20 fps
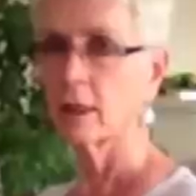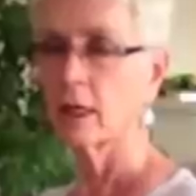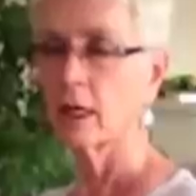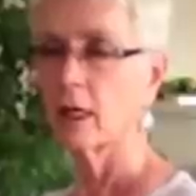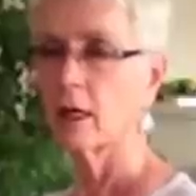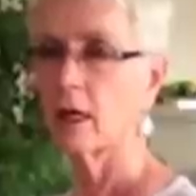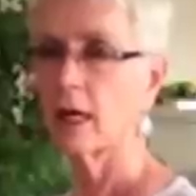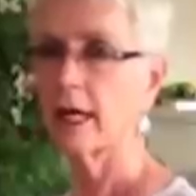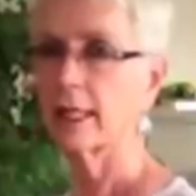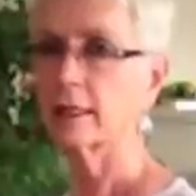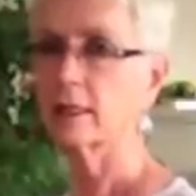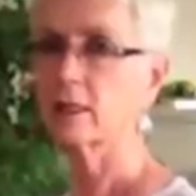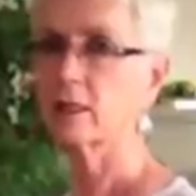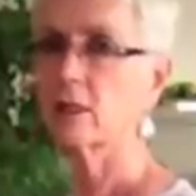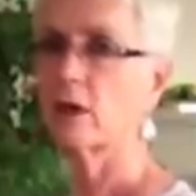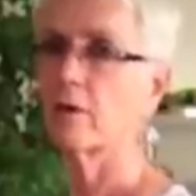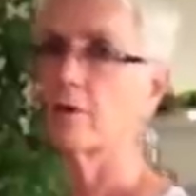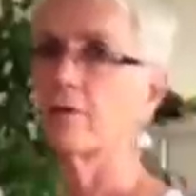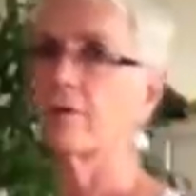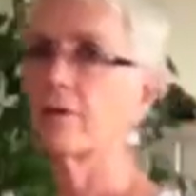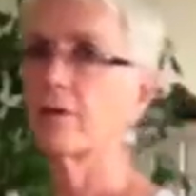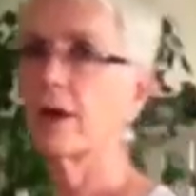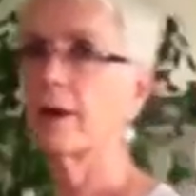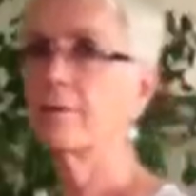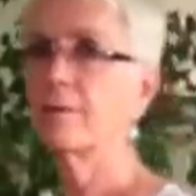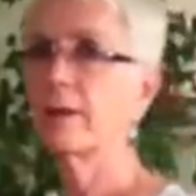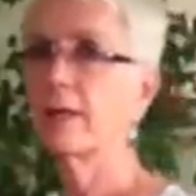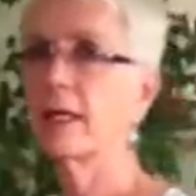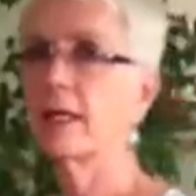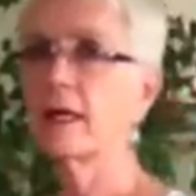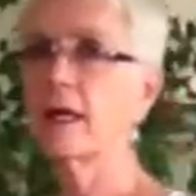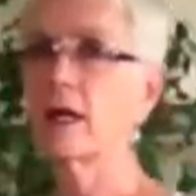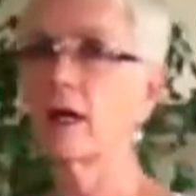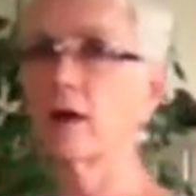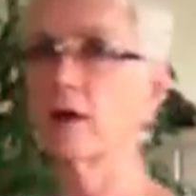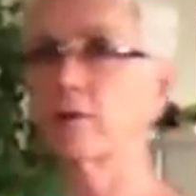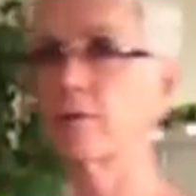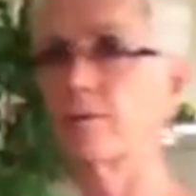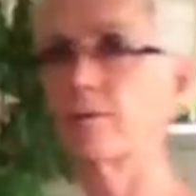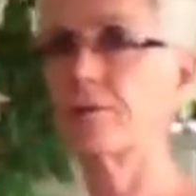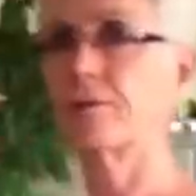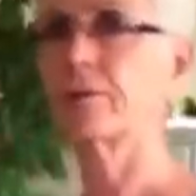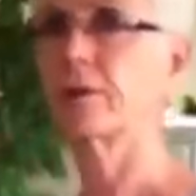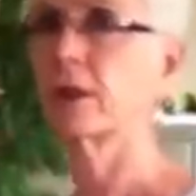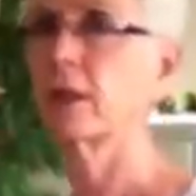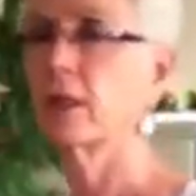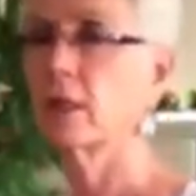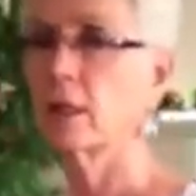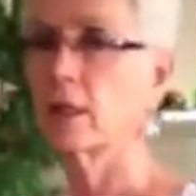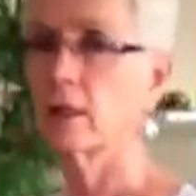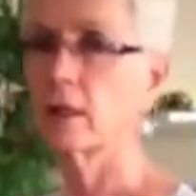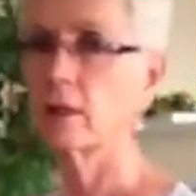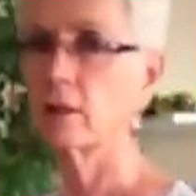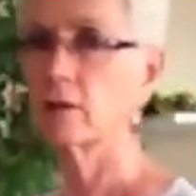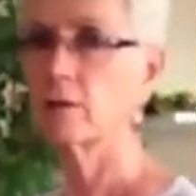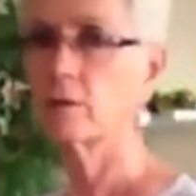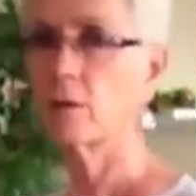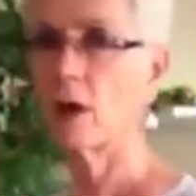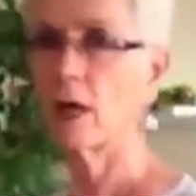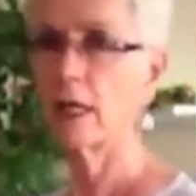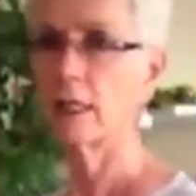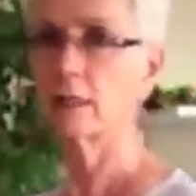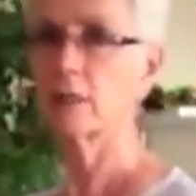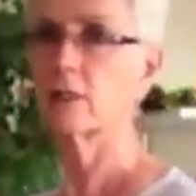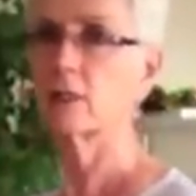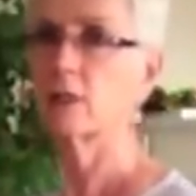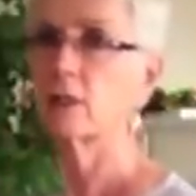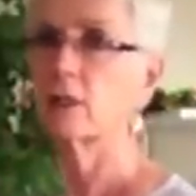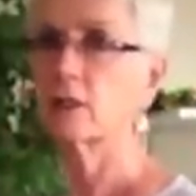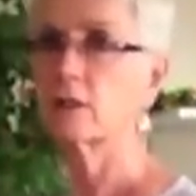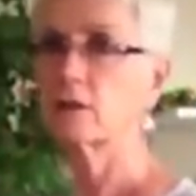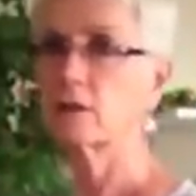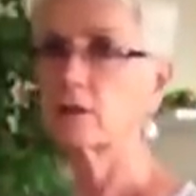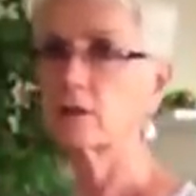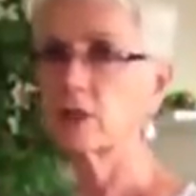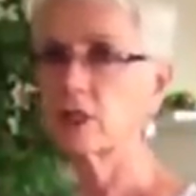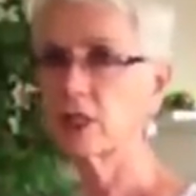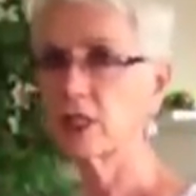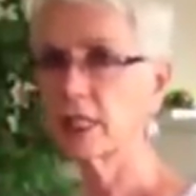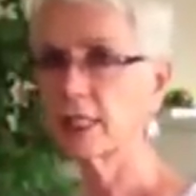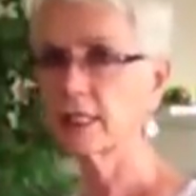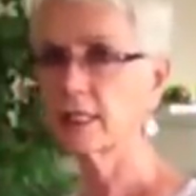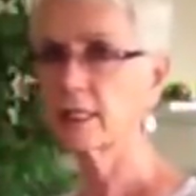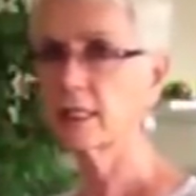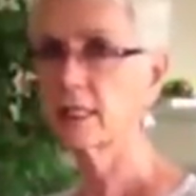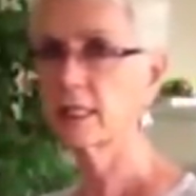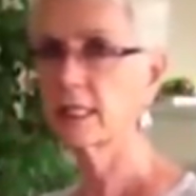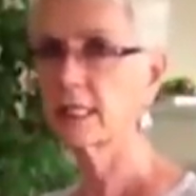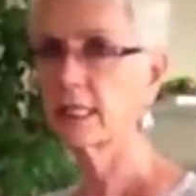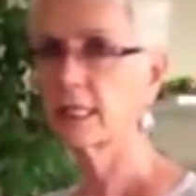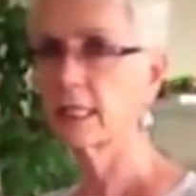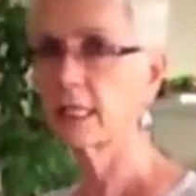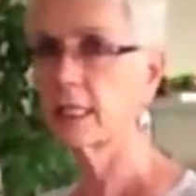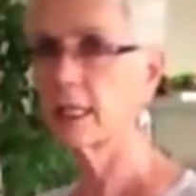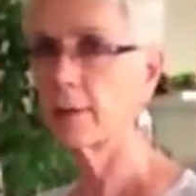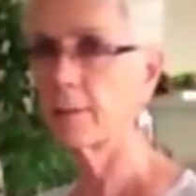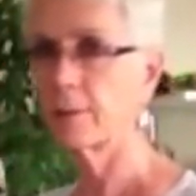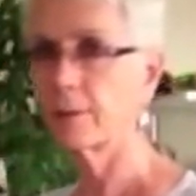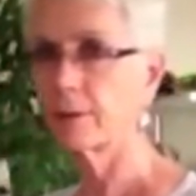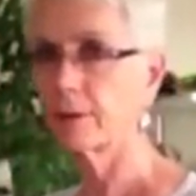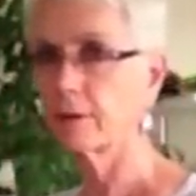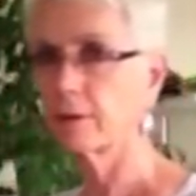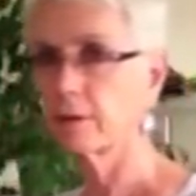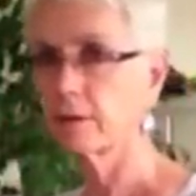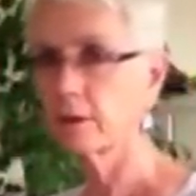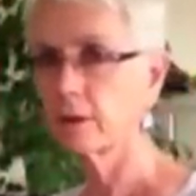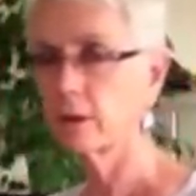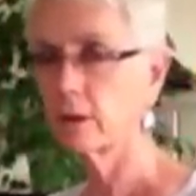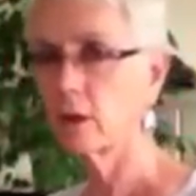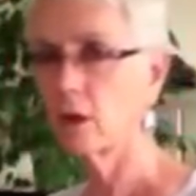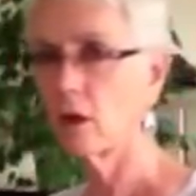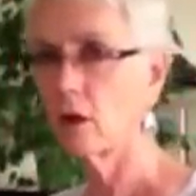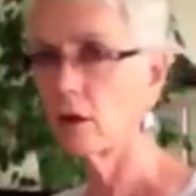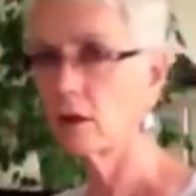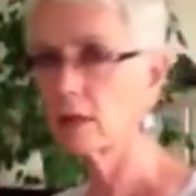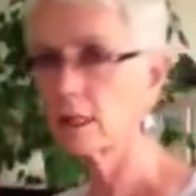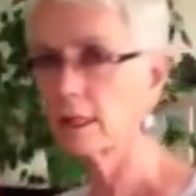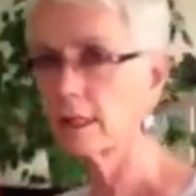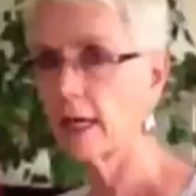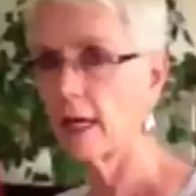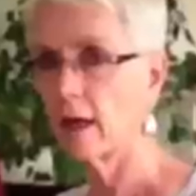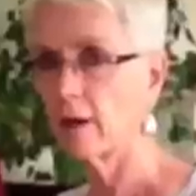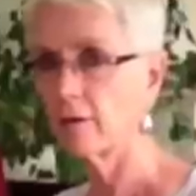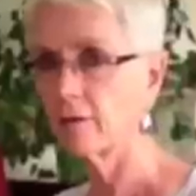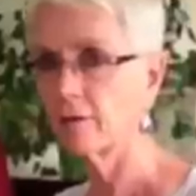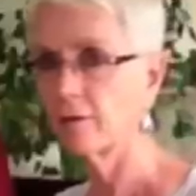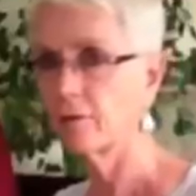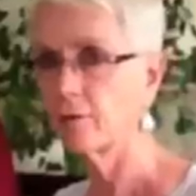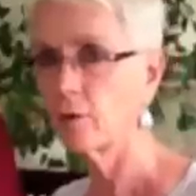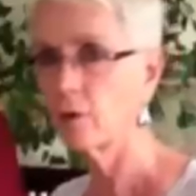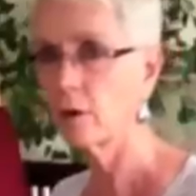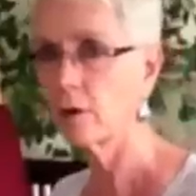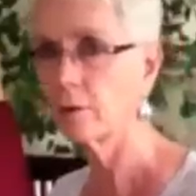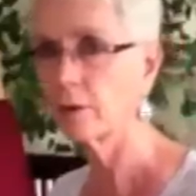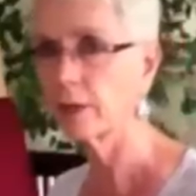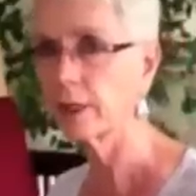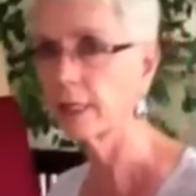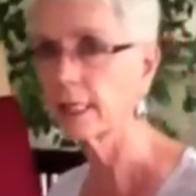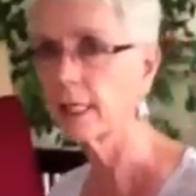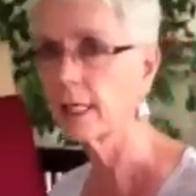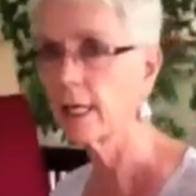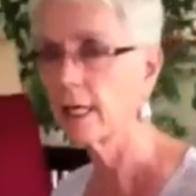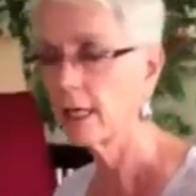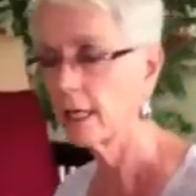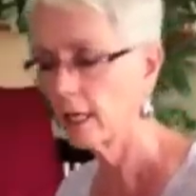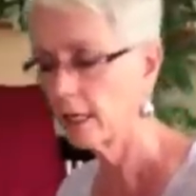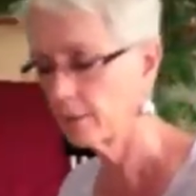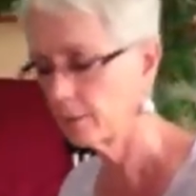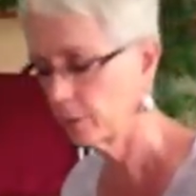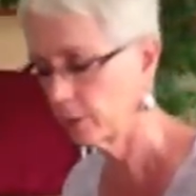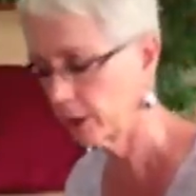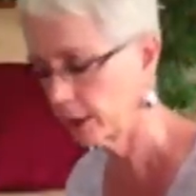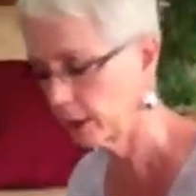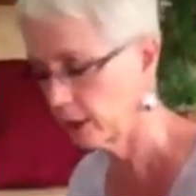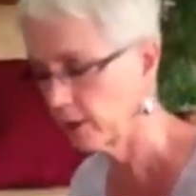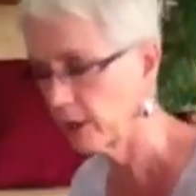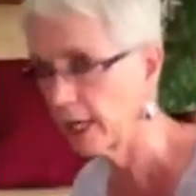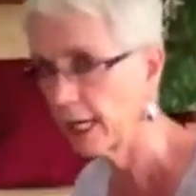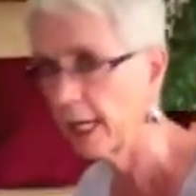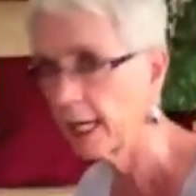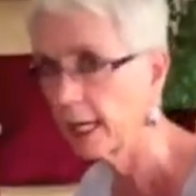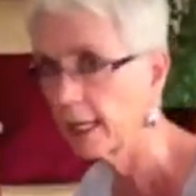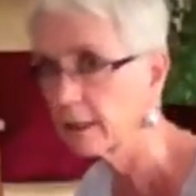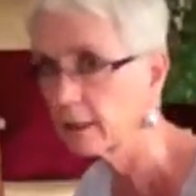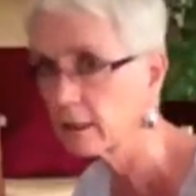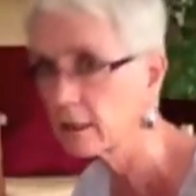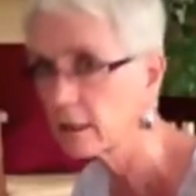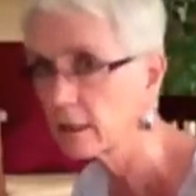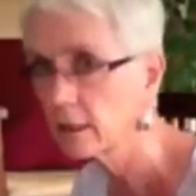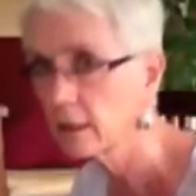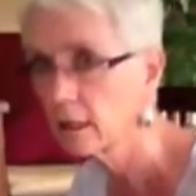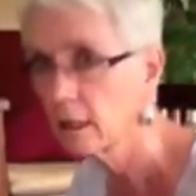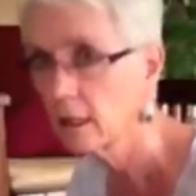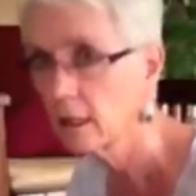All right, so from there, you want to just tip your whole self forward and bring your hands